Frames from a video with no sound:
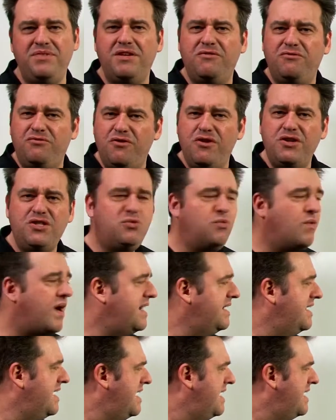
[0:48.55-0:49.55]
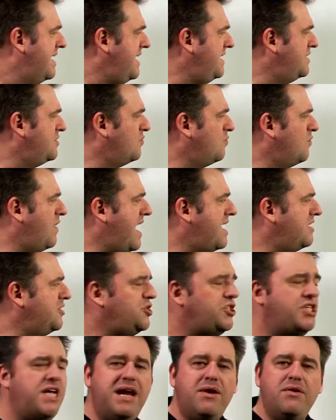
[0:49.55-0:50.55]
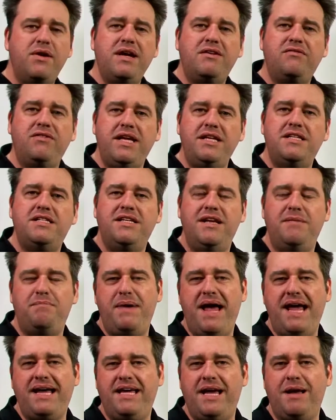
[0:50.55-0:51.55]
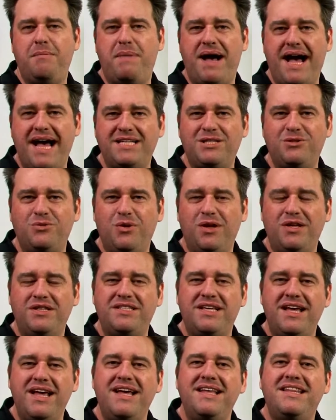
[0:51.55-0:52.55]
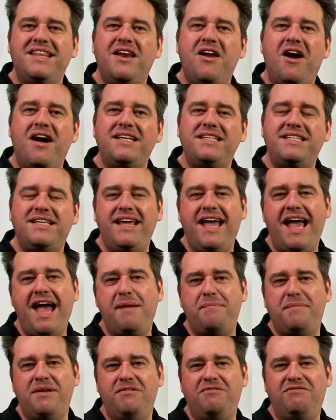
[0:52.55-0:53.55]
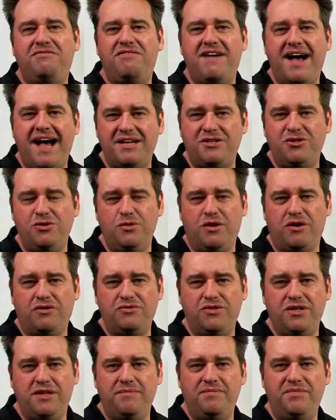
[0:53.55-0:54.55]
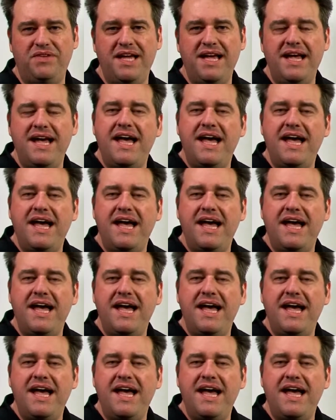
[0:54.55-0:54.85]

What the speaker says: The first one is around sharing of internet banking passwords that I see happen far too often.